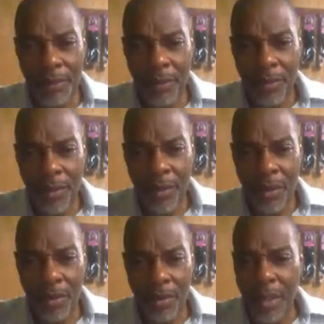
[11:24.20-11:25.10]
You know,
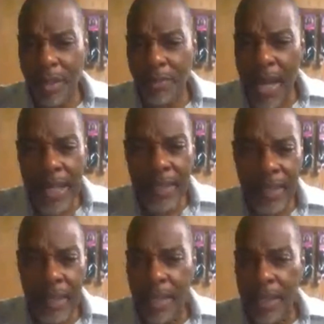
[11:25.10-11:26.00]

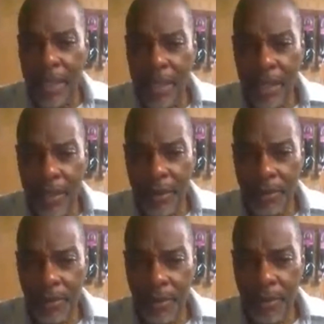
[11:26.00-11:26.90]
it's a fantasy.